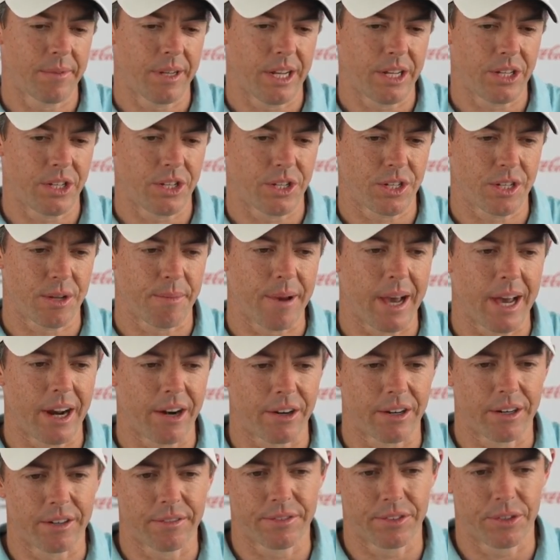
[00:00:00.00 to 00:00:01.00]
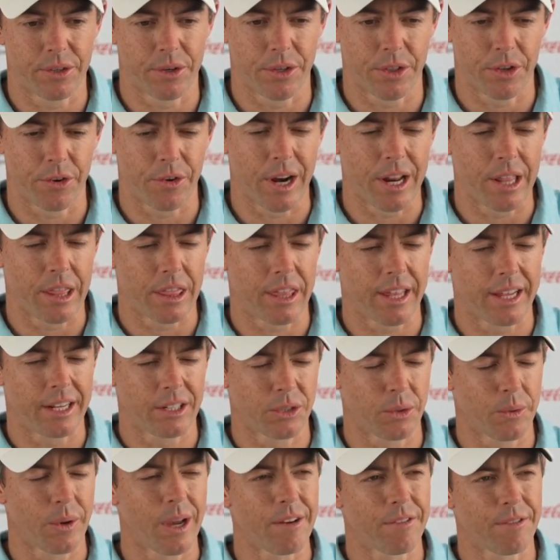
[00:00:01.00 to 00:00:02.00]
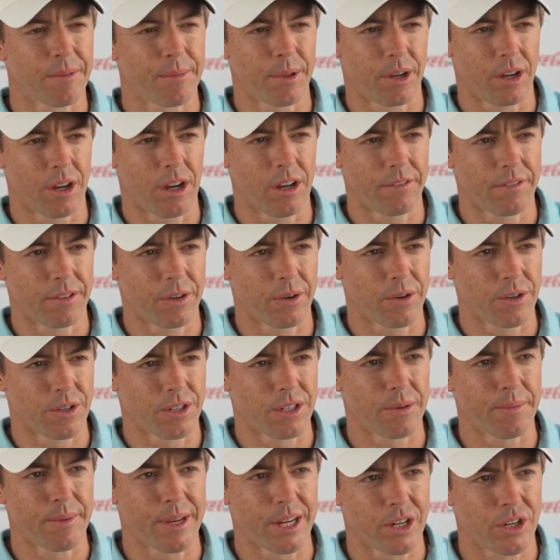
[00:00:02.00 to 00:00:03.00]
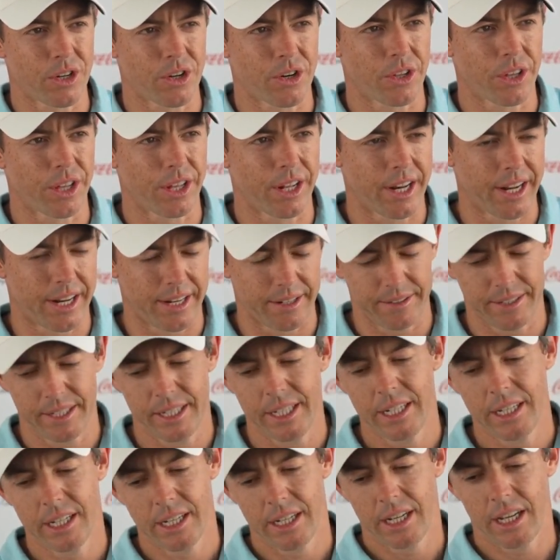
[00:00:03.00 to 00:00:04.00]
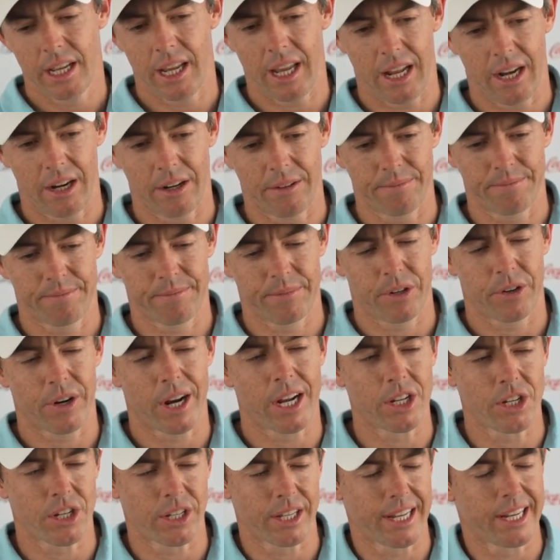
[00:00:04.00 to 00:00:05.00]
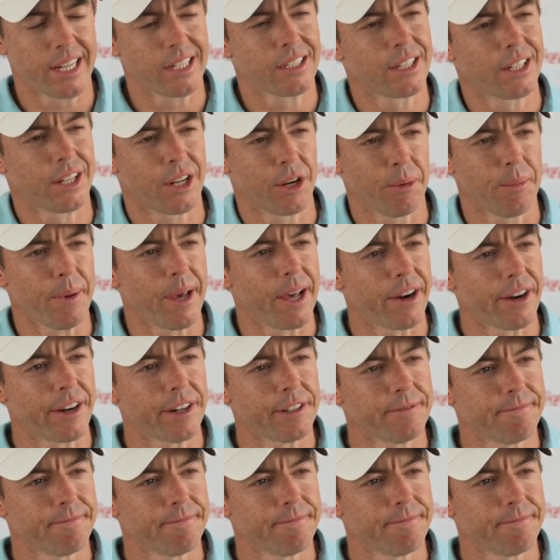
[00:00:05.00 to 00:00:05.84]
It's just a matter of doing the right things away from the golf course to make sure that it, you know, gradually gets a little better.